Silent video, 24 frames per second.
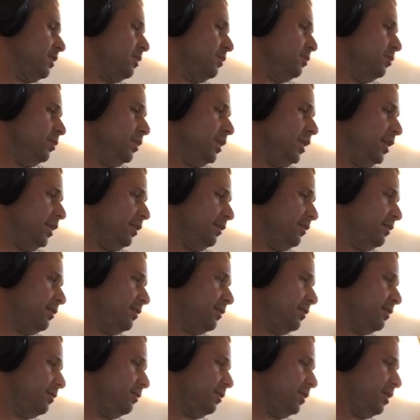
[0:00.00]
What else?
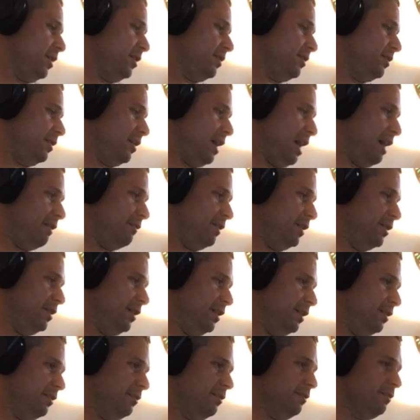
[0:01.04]
What else have I
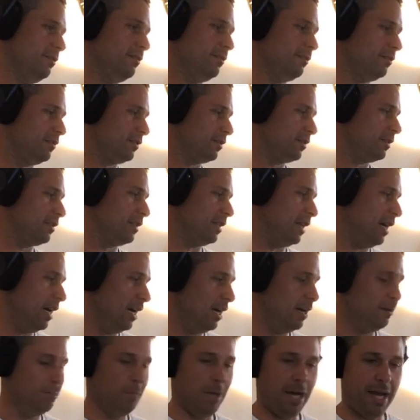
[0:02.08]
done?
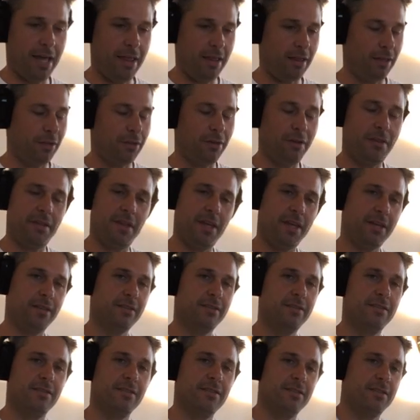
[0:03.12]
Buy little
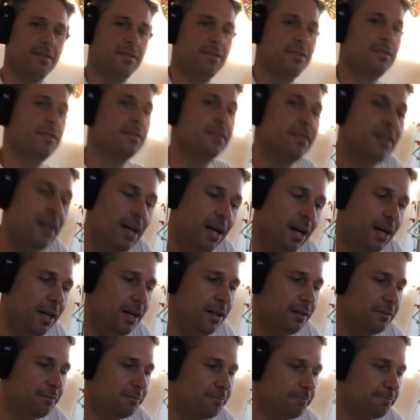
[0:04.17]
things.
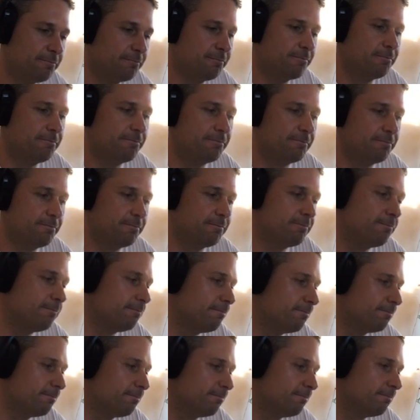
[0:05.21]

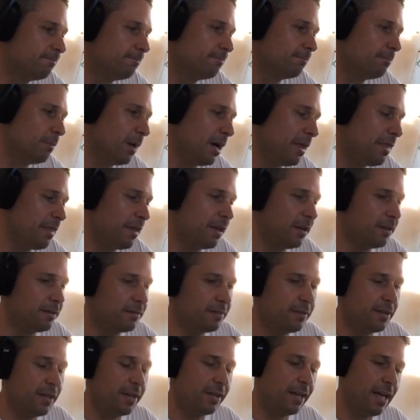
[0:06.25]
Buy things
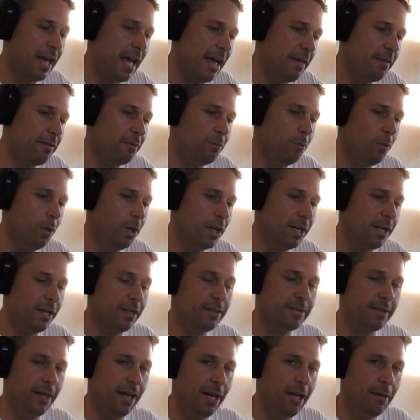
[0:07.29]
like one at a
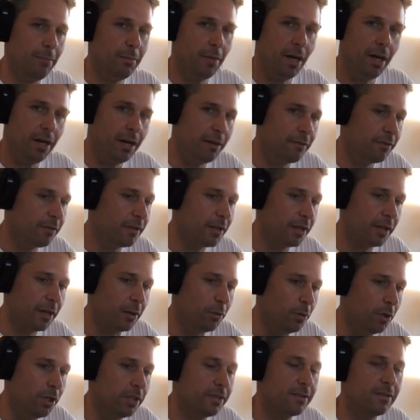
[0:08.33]
time, not everything at
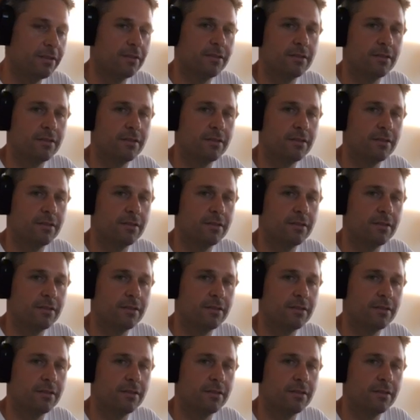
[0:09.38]
once.